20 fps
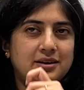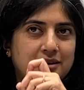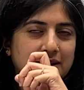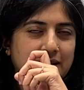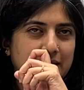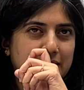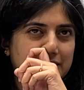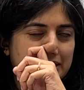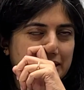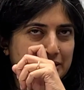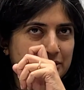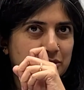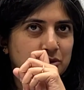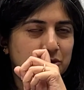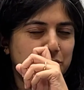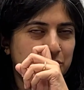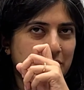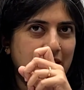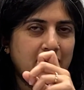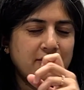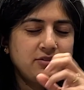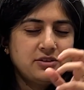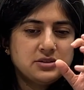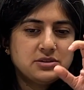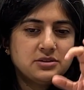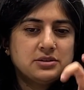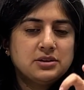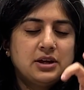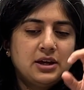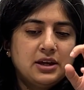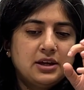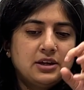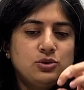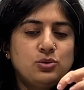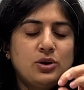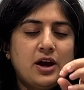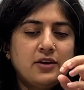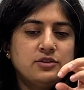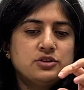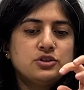And then, you have
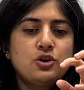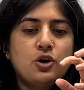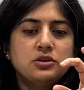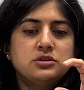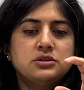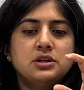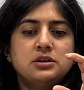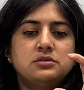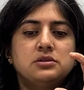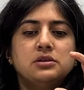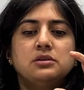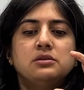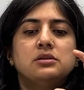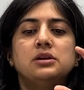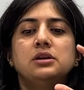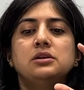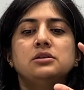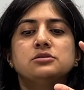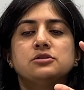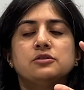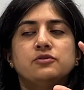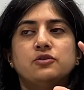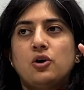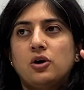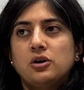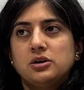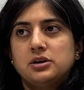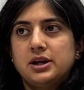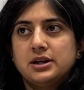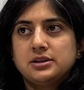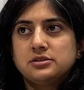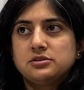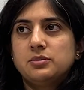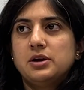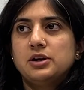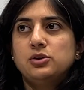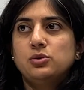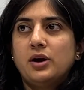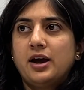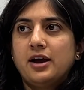this concentric rings of context
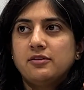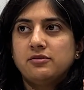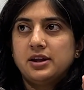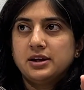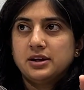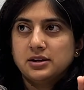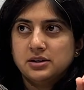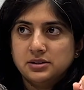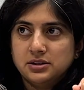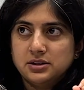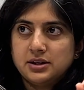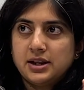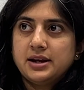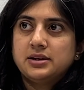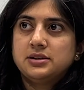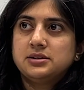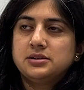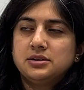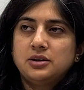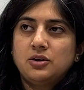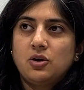where you have like a direct